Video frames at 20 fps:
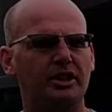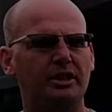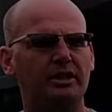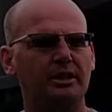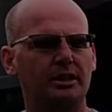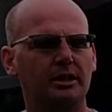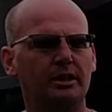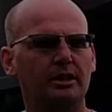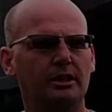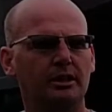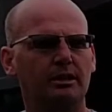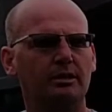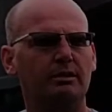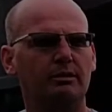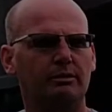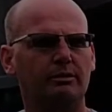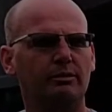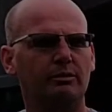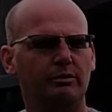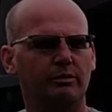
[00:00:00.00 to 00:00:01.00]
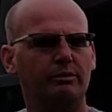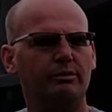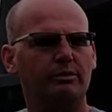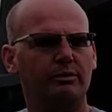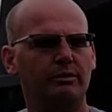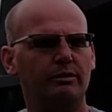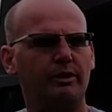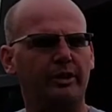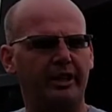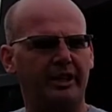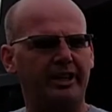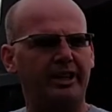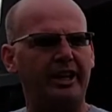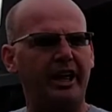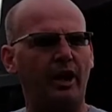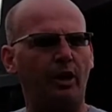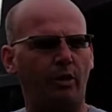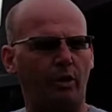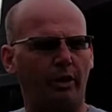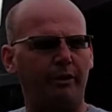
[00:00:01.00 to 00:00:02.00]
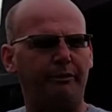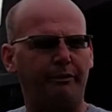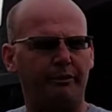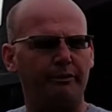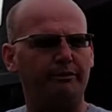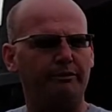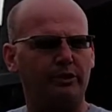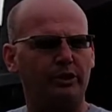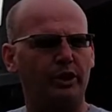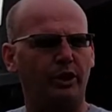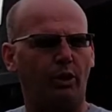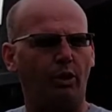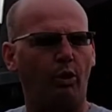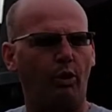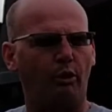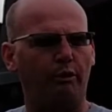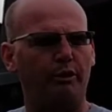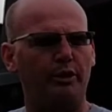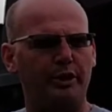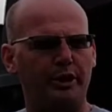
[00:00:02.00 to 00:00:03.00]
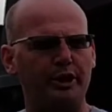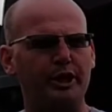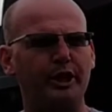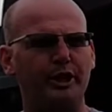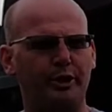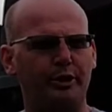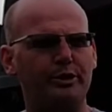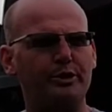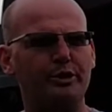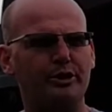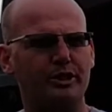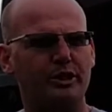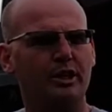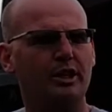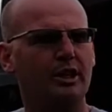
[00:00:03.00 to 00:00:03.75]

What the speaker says: in and out, you know, over the years.